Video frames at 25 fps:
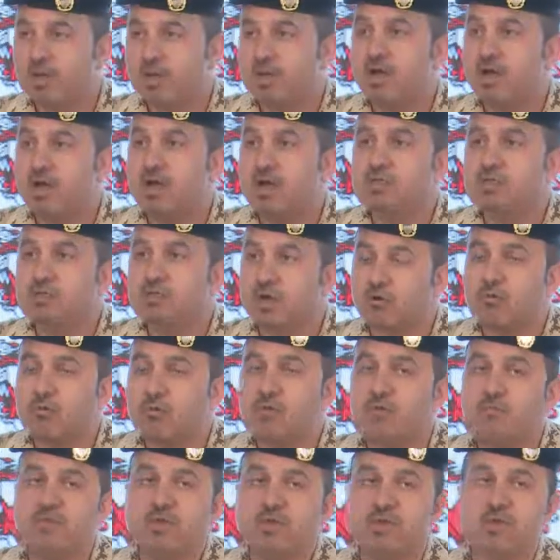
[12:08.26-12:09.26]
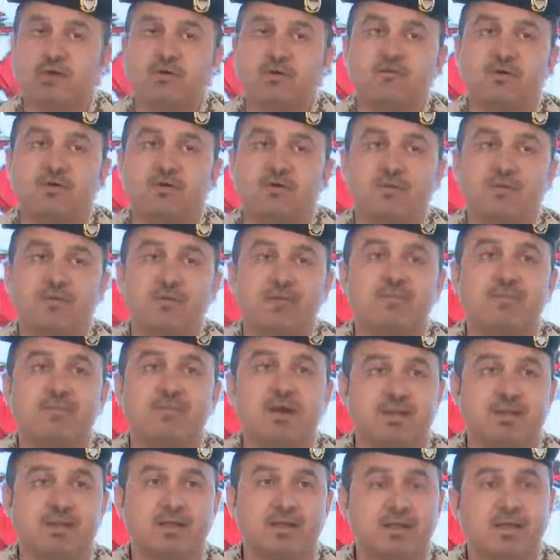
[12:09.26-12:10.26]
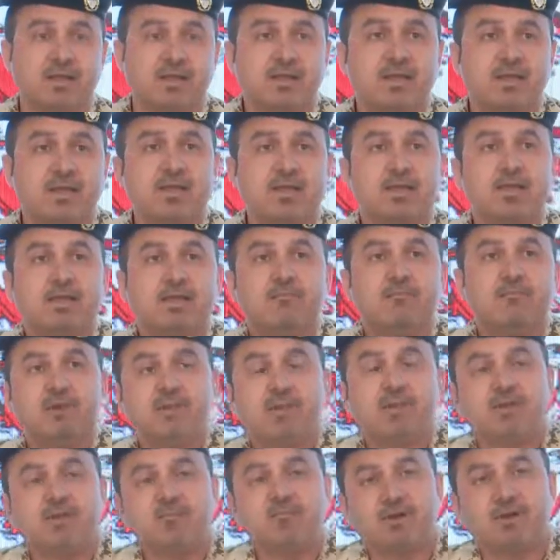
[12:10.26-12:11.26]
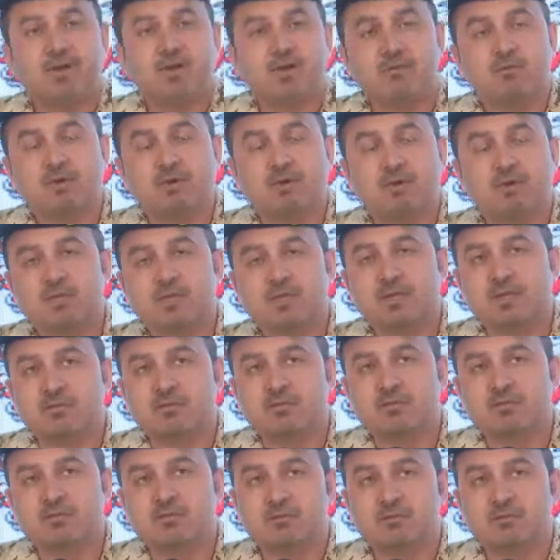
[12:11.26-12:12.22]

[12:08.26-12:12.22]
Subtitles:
data and studies conducted by a Bahraini team